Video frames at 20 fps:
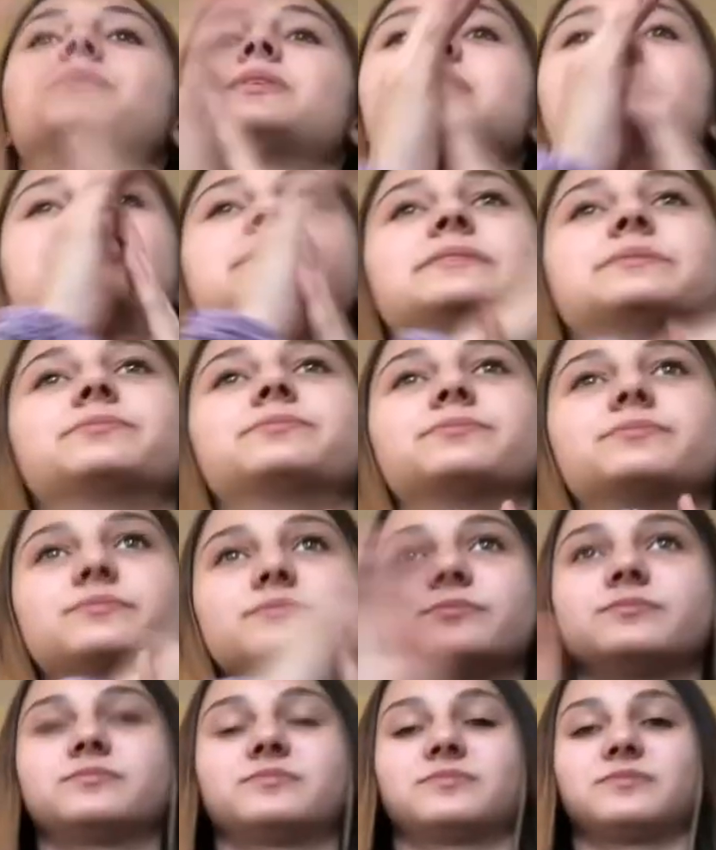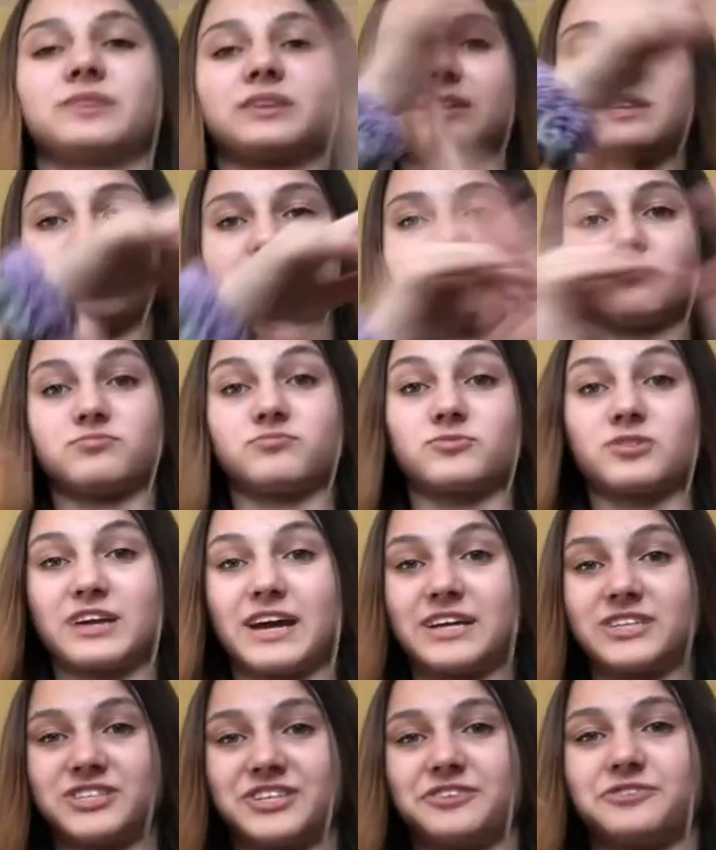well, like,
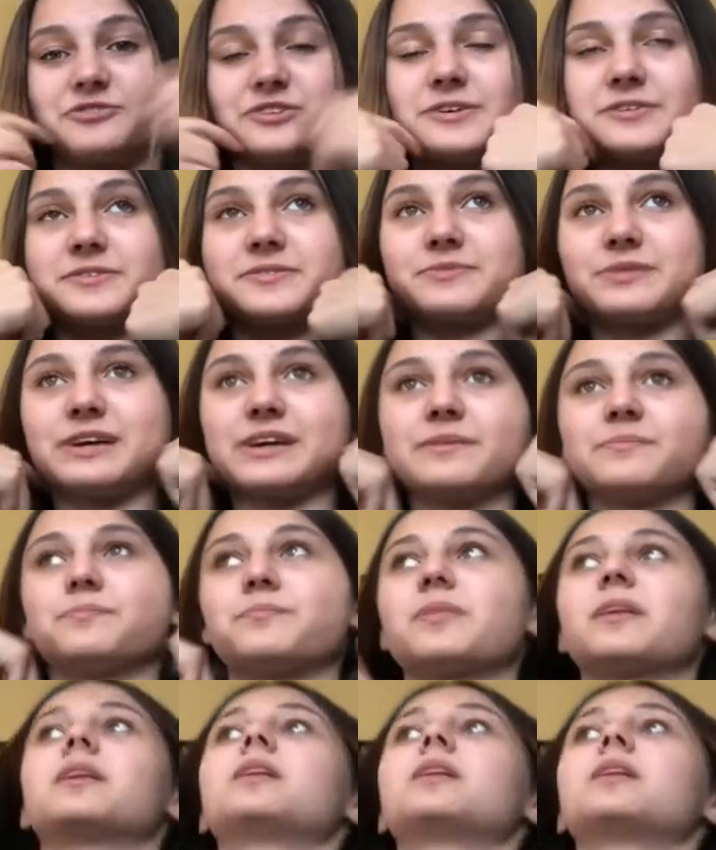catching drills thing.